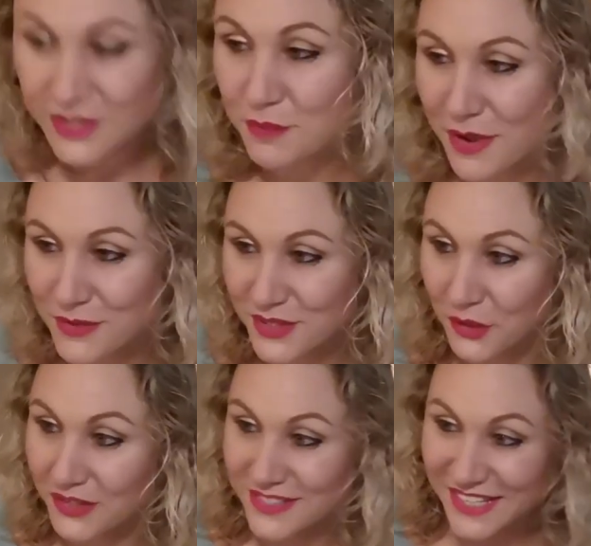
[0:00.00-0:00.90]

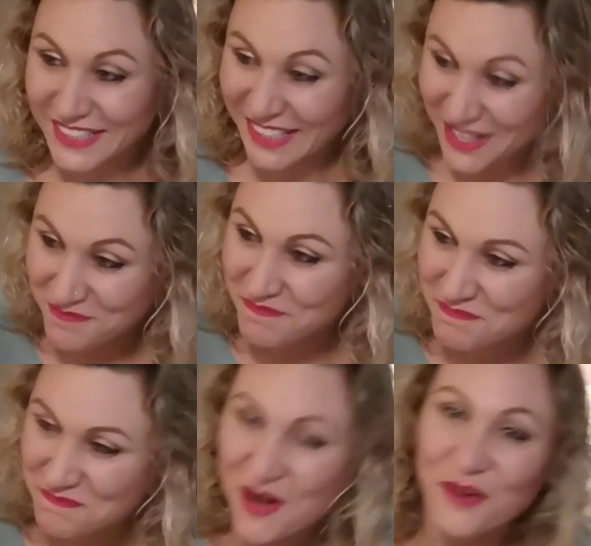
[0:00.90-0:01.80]
Smells good.
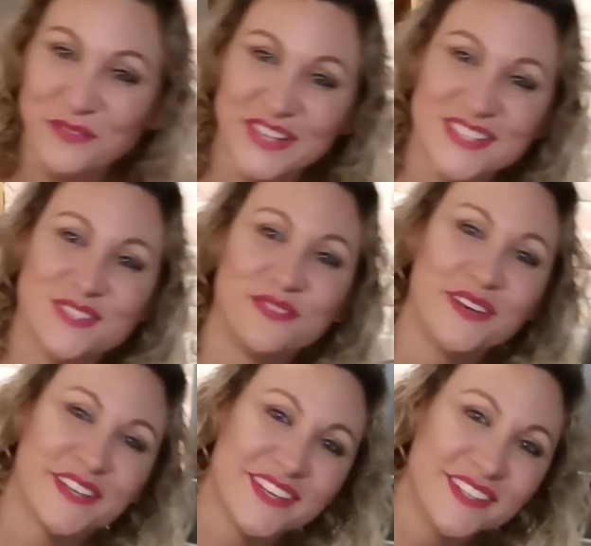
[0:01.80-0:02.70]
Marvin's
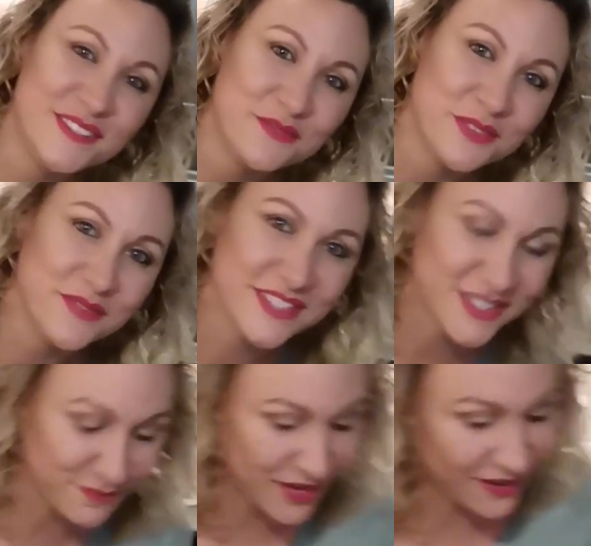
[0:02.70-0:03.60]
woken up from
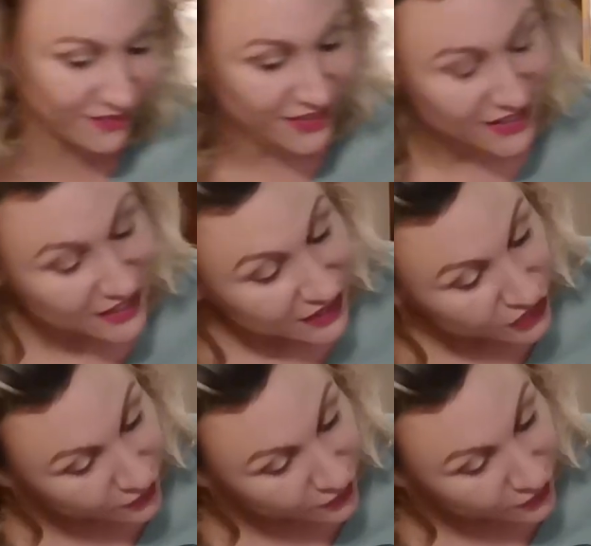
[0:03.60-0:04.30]
the smell.